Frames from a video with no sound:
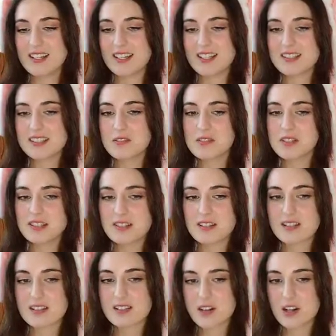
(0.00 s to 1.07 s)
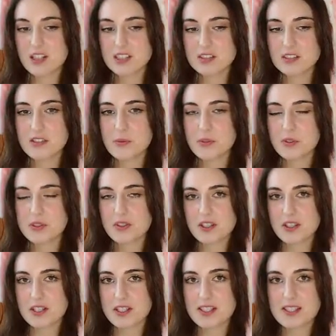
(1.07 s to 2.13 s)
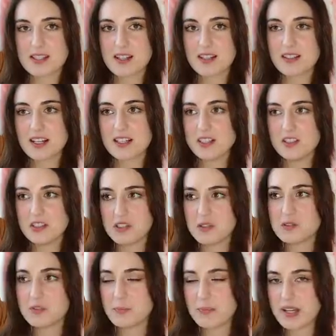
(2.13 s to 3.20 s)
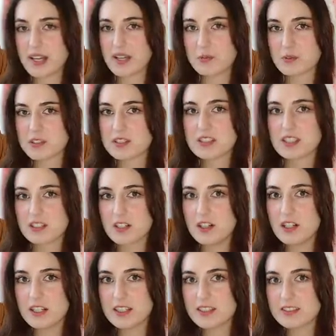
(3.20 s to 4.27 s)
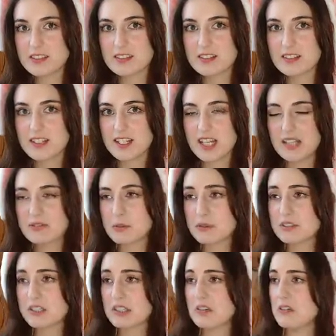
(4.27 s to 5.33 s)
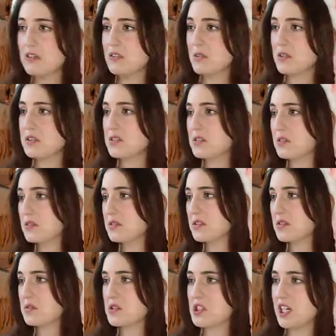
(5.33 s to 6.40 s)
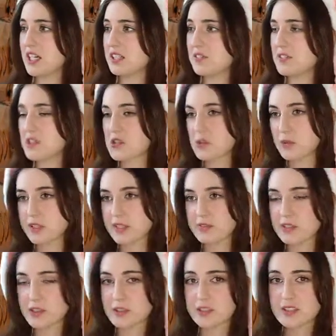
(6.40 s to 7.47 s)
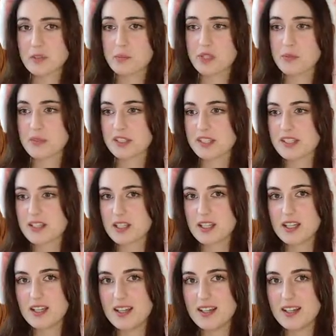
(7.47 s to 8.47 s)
as soon as I saw Fujimoto's art style, I knew the man was good at art. Everyone's saying, "Oh, it looks so so childish or whatever, or so minimalistic,"